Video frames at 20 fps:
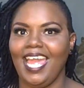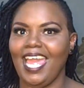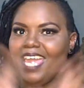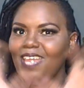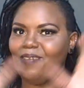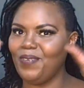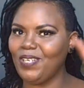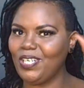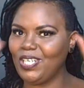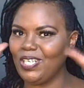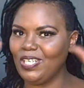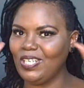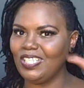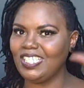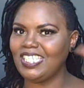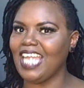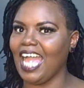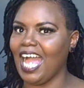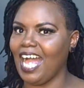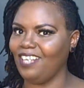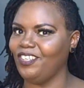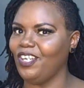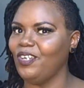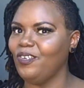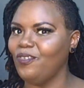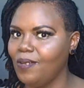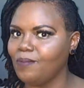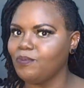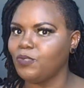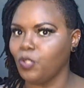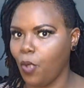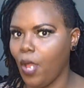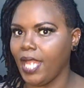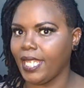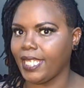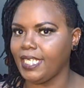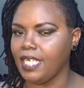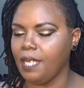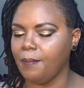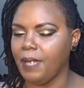Hey booze, y'all know who I'm
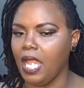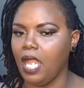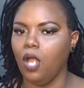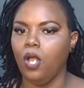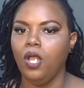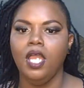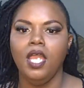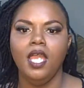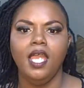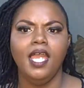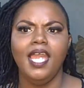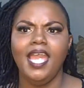talking about.